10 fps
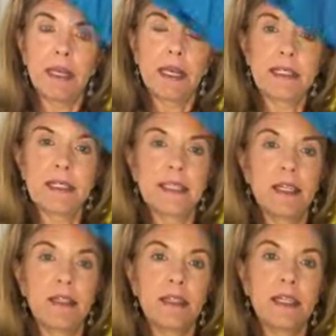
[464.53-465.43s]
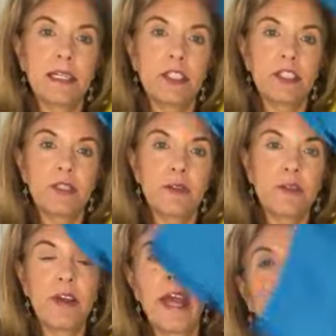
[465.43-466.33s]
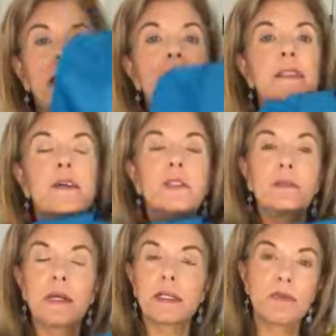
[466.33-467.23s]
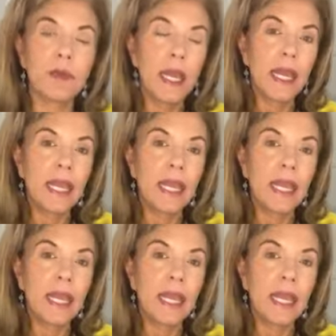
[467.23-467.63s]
Because it's silk, it just sort of hangs, so it's, it,